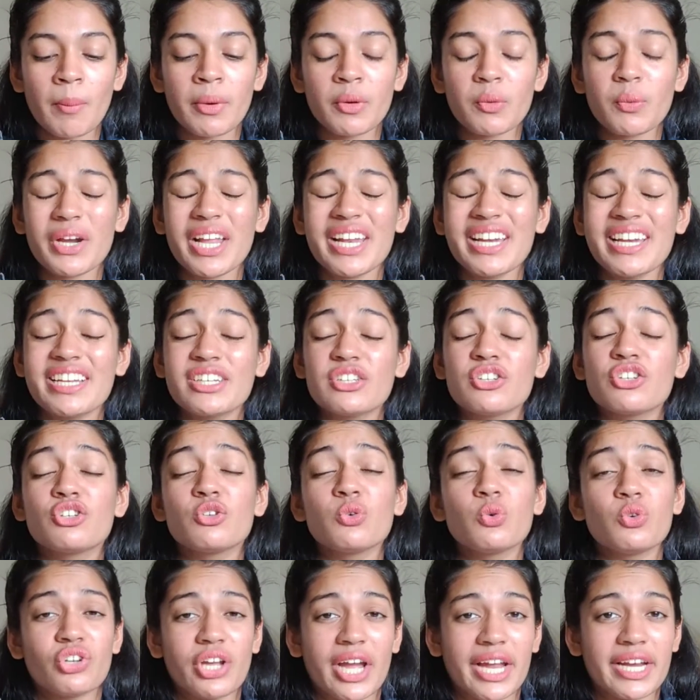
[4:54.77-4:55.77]
But what I need to
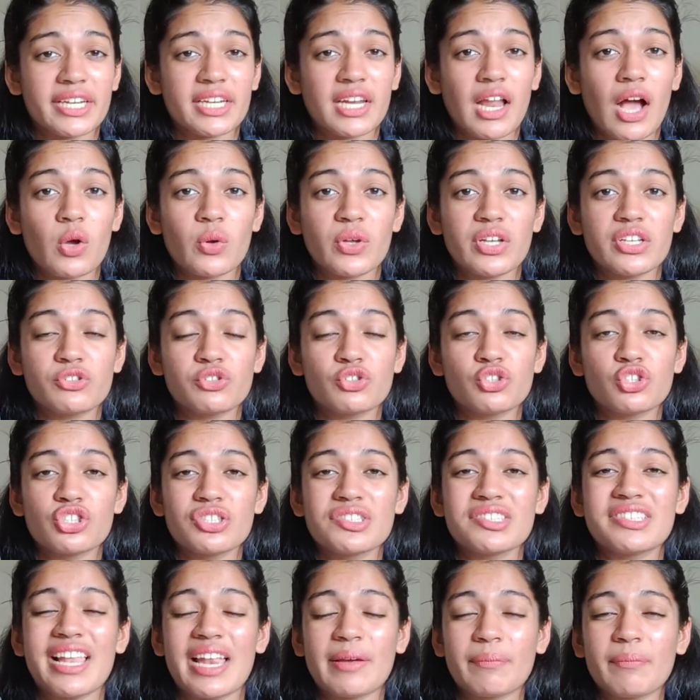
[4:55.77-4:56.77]
do right now is to
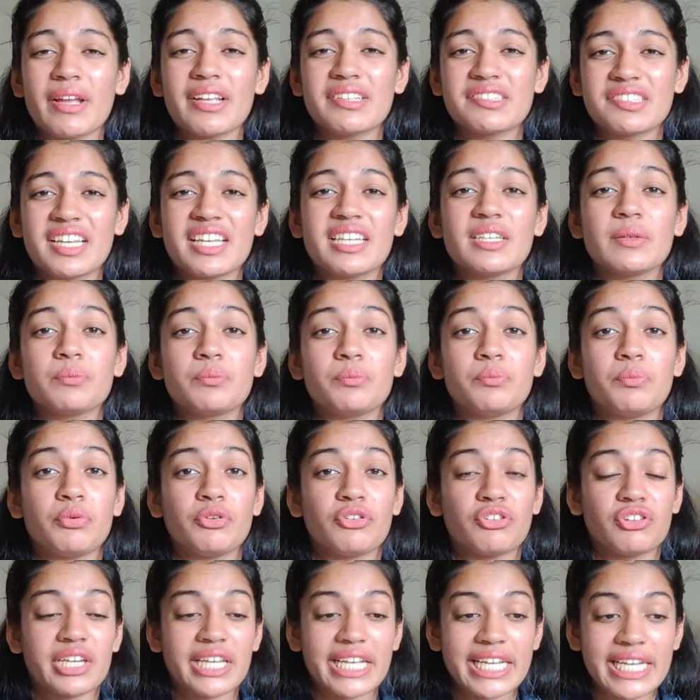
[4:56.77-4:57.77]
just let my skin
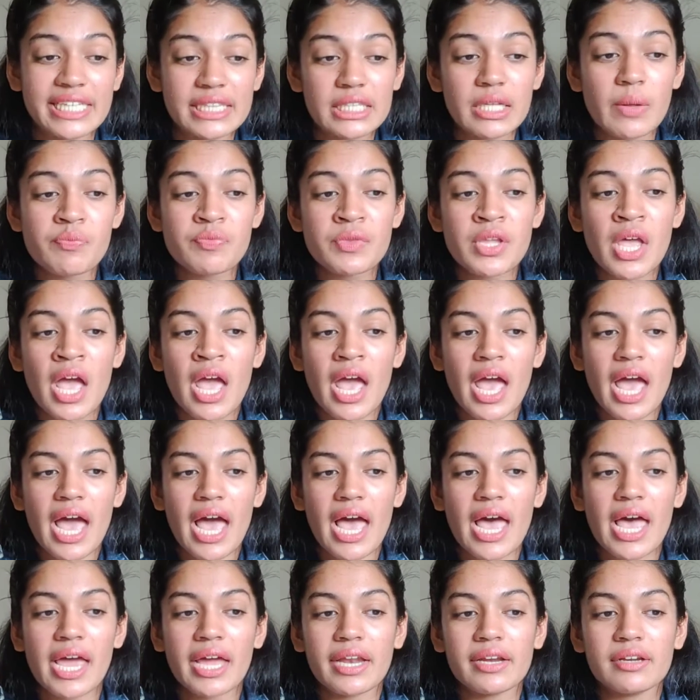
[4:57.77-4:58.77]
breathe
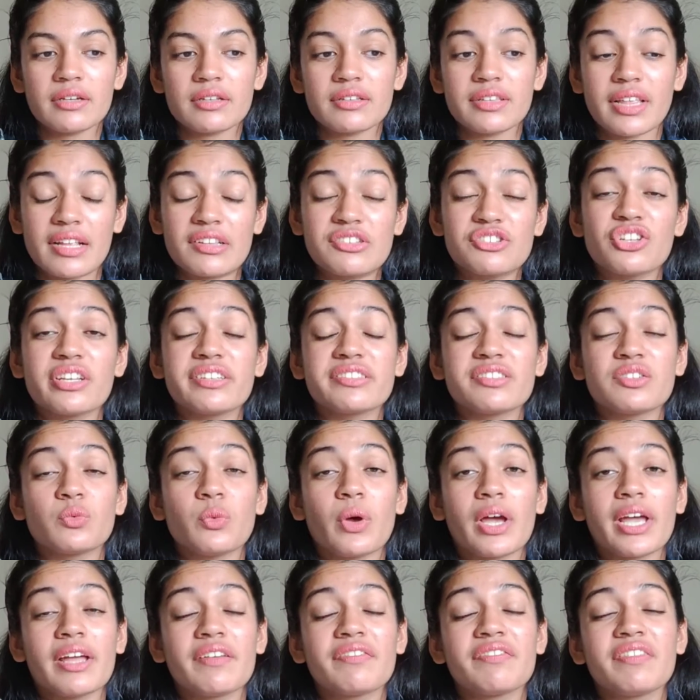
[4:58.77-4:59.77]
And that's the
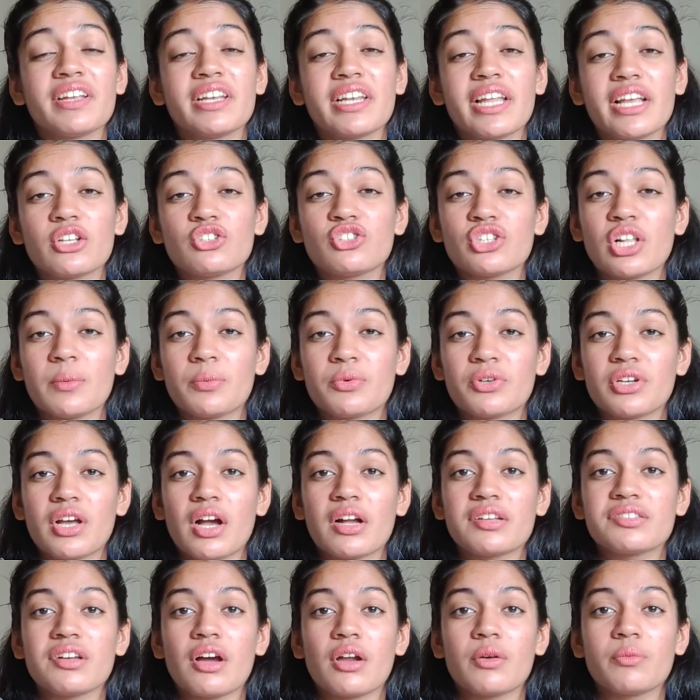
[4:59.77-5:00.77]
reason why I feel like gel
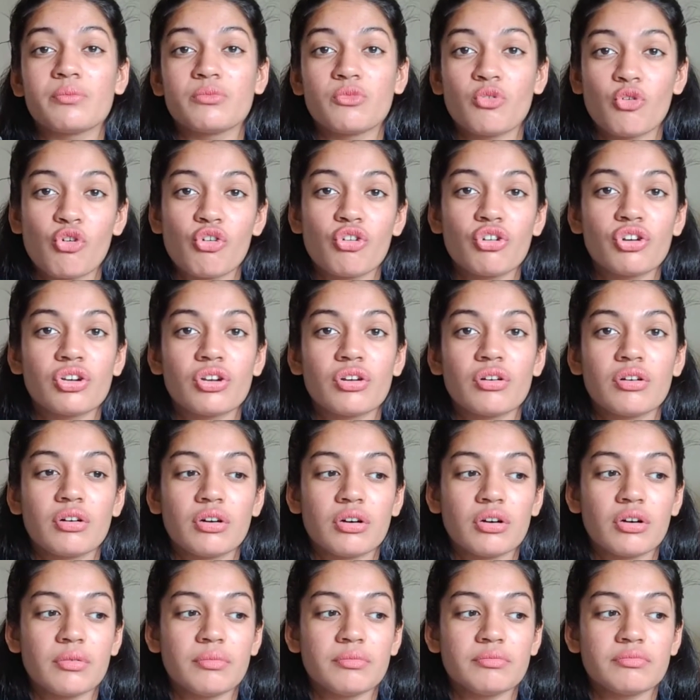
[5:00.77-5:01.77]
products are more
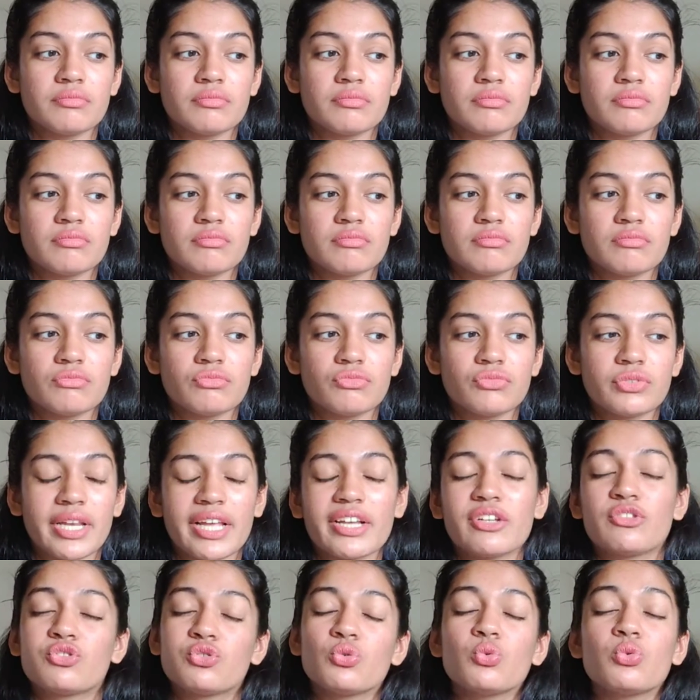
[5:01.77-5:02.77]

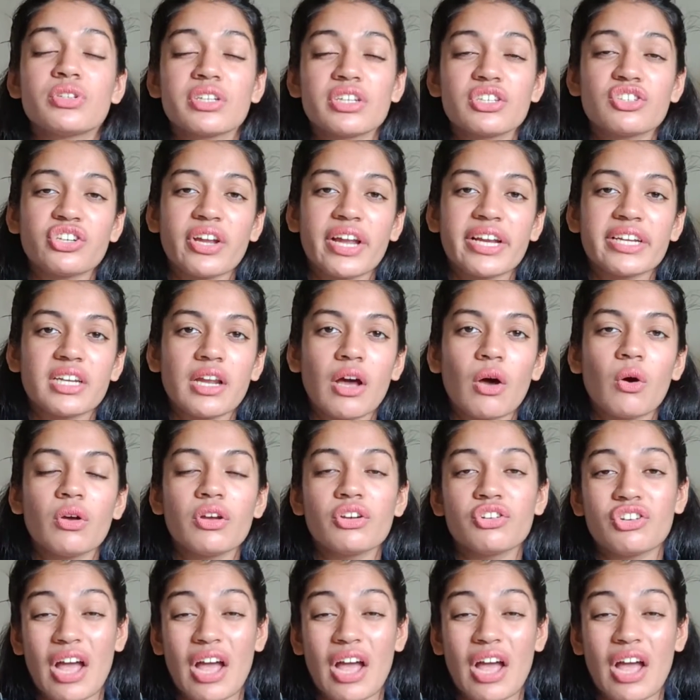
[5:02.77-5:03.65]
like suited right now,